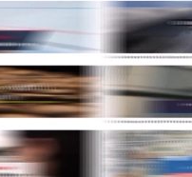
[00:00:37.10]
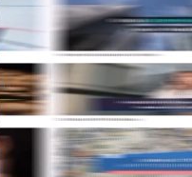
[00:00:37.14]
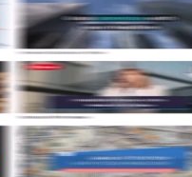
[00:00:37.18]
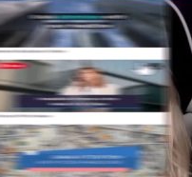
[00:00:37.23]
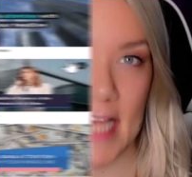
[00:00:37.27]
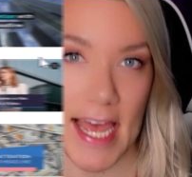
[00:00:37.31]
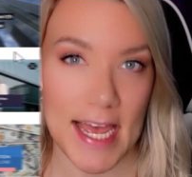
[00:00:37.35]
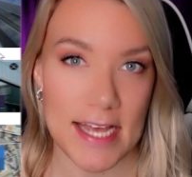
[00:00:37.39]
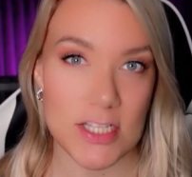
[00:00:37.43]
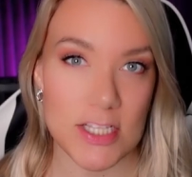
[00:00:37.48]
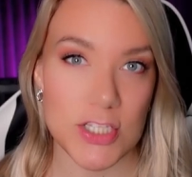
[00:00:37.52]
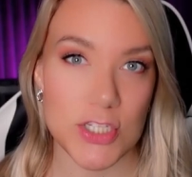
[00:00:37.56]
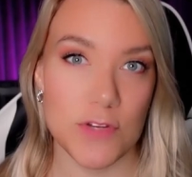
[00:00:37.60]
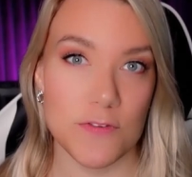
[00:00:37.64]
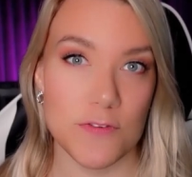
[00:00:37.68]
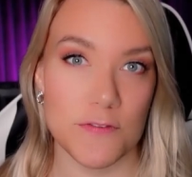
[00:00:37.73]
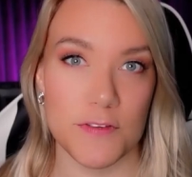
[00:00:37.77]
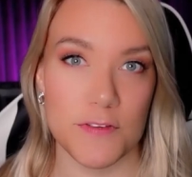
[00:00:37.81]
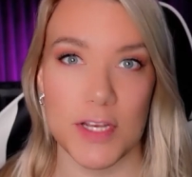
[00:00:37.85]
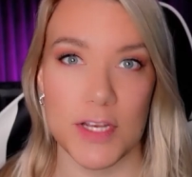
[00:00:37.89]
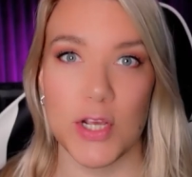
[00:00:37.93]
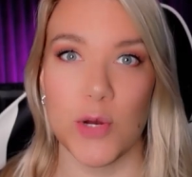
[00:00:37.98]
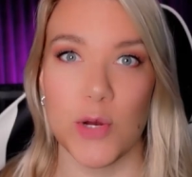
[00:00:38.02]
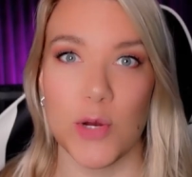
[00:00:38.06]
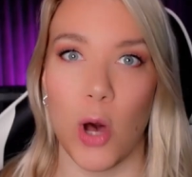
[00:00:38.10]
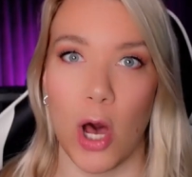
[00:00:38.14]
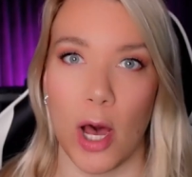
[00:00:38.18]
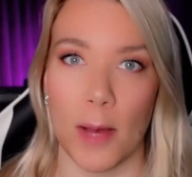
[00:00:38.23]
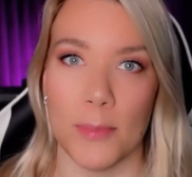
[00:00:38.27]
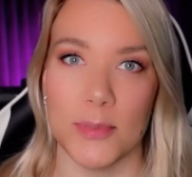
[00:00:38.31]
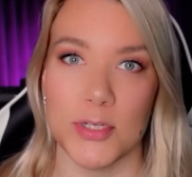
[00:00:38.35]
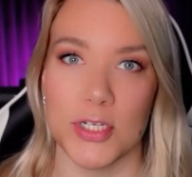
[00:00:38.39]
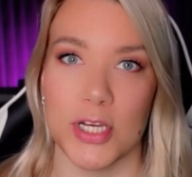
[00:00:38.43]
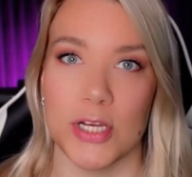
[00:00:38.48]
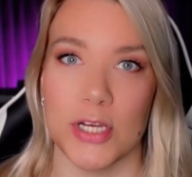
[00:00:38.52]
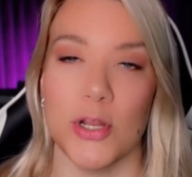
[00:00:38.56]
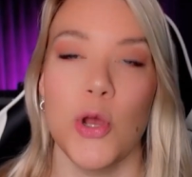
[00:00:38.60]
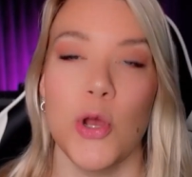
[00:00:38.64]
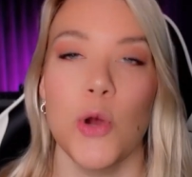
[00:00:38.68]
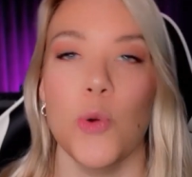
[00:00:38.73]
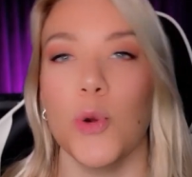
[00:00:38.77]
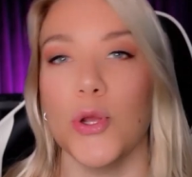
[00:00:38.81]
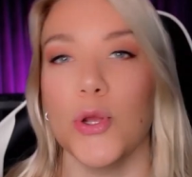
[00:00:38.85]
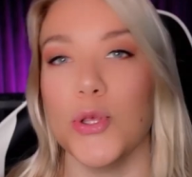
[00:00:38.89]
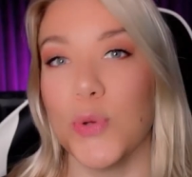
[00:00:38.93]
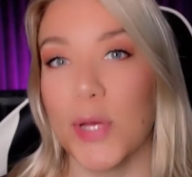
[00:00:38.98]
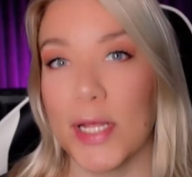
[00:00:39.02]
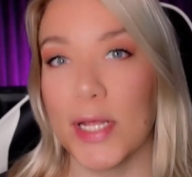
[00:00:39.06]
a text to video option
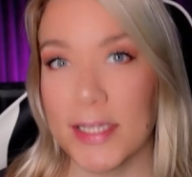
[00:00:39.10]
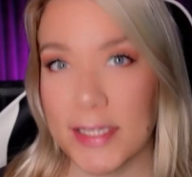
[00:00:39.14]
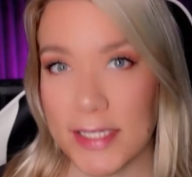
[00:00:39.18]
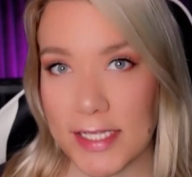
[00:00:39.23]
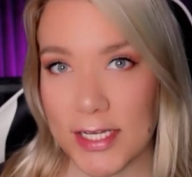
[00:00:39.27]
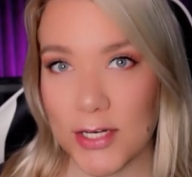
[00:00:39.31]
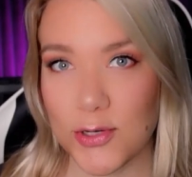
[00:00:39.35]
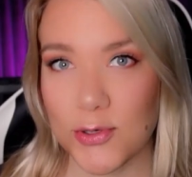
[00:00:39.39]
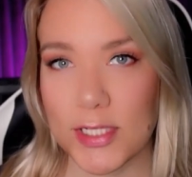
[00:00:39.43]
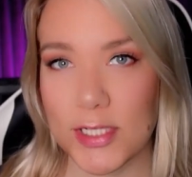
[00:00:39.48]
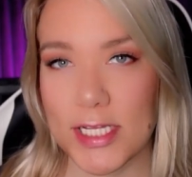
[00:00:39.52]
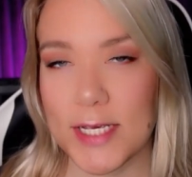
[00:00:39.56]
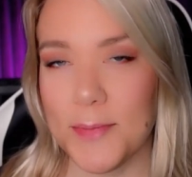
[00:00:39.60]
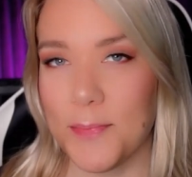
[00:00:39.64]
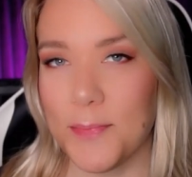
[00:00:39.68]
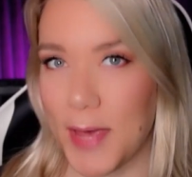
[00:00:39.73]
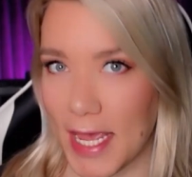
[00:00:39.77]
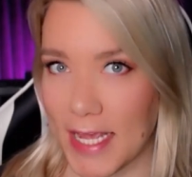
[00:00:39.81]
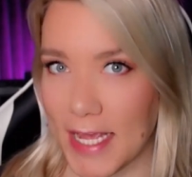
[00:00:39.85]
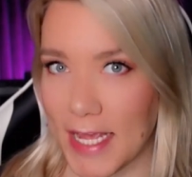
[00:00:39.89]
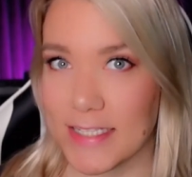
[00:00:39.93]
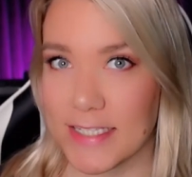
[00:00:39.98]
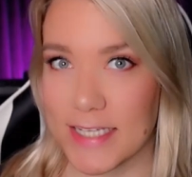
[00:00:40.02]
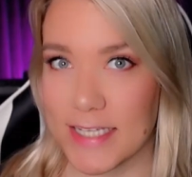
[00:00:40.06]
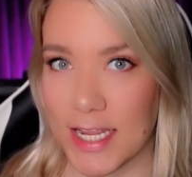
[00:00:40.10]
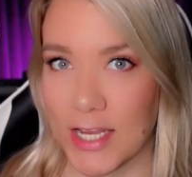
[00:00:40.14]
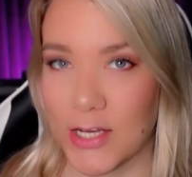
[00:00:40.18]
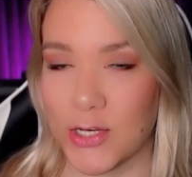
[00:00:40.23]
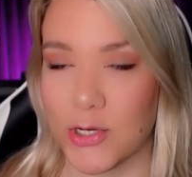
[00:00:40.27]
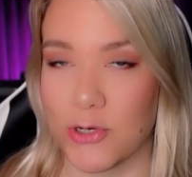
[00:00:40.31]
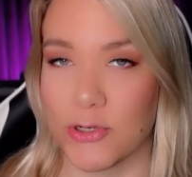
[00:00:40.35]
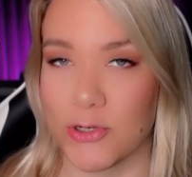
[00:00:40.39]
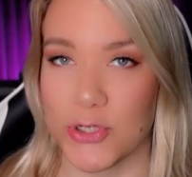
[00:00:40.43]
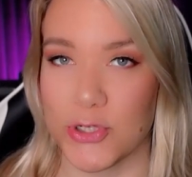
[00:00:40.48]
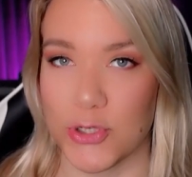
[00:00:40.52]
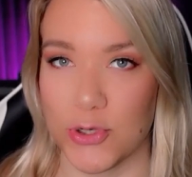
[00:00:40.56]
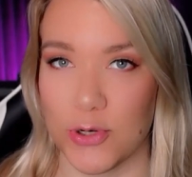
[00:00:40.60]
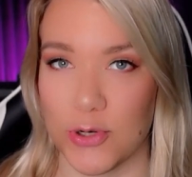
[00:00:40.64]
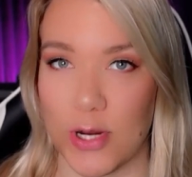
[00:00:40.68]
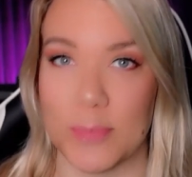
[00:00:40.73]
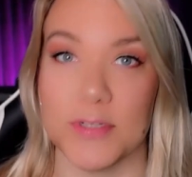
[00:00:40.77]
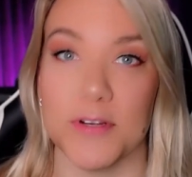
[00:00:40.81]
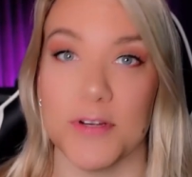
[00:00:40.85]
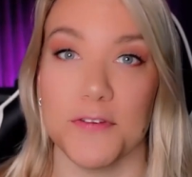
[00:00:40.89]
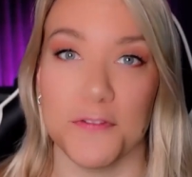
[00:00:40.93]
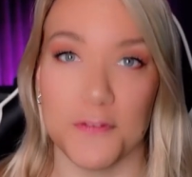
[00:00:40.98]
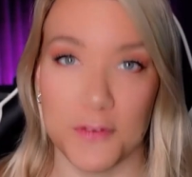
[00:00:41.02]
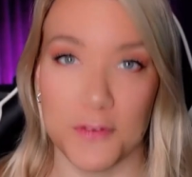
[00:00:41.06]
where you can literally paste in your script
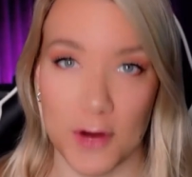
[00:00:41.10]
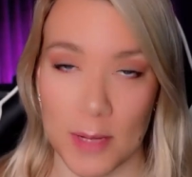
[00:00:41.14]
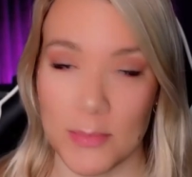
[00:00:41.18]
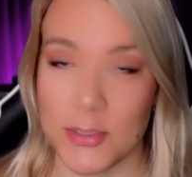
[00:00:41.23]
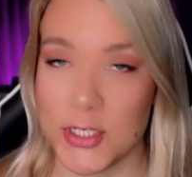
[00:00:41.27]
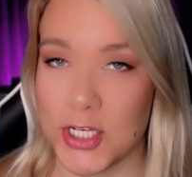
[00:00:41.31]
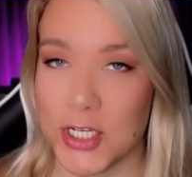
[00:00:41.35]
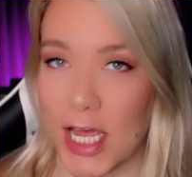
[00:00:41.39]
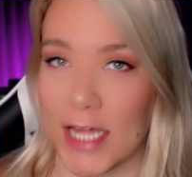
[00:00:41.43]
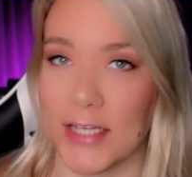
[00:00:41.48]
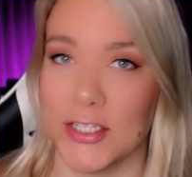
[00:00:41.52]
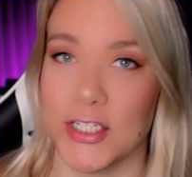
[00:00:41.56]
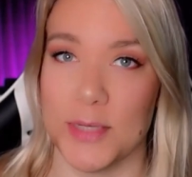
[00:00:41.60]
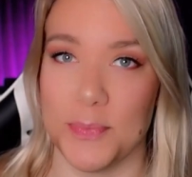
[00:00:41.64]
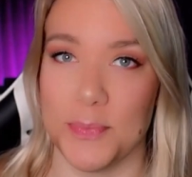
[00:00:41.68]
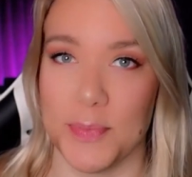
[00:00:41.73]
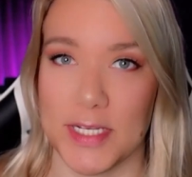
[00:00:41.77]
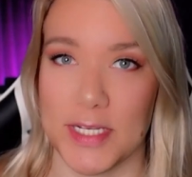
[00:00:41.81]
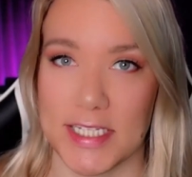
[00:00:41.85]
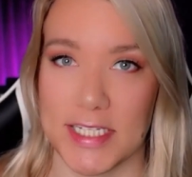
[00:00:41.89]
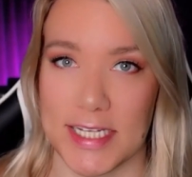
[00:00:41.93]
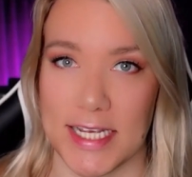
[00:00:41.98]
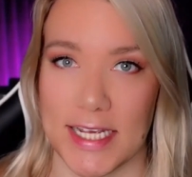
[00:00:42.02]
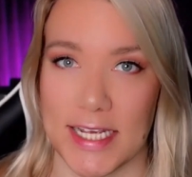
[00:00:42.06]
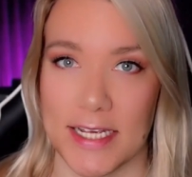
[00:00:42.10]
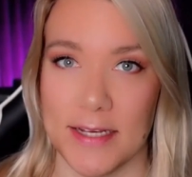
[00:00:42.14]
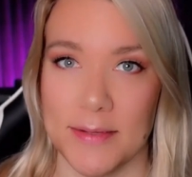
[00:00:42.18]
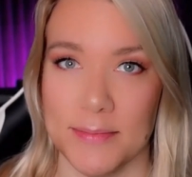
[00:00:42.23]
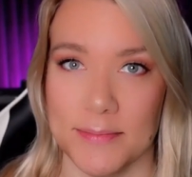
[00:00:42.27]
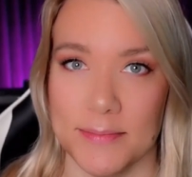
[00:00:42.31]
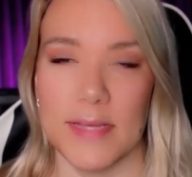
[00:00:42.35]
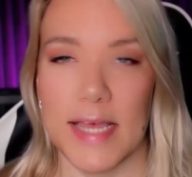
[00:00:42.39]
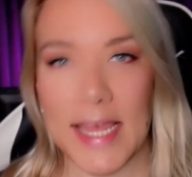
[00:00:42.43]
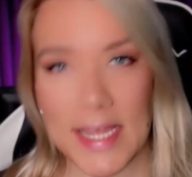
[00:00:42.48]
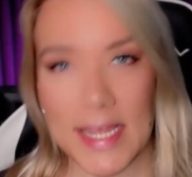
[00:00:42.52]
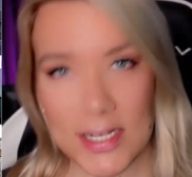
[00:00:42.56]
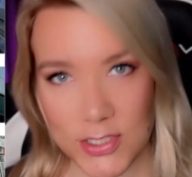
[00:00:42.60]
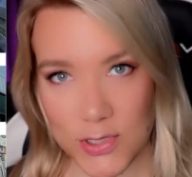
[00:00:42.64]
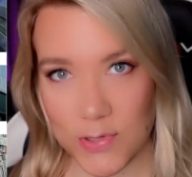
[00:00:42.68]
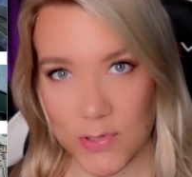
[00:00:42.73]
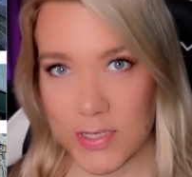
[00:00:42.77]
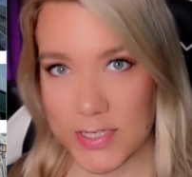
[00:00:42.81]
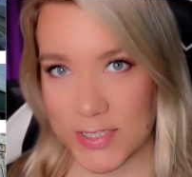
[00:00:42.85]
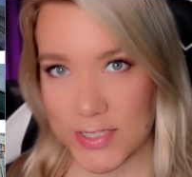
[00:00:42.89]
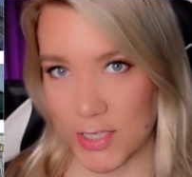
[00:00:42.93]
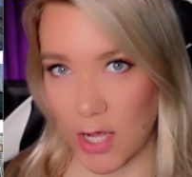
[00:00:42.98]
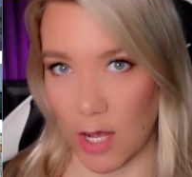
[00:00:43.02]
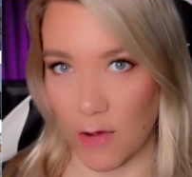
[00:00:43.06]
from ChatGPT into the
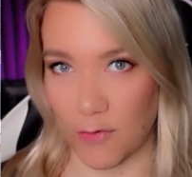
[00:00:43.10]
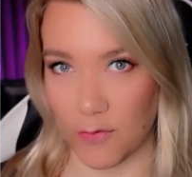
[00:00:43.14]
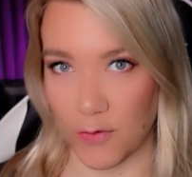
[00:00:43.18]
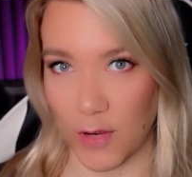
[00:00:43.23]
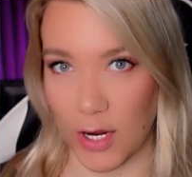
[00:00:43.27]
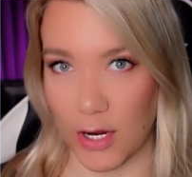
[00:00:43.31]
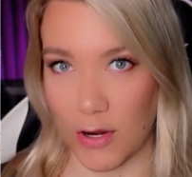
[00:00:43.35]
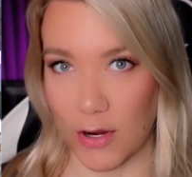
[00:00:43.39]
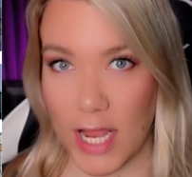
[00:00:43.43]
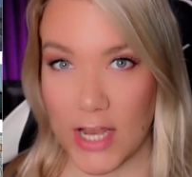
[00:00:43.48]
software,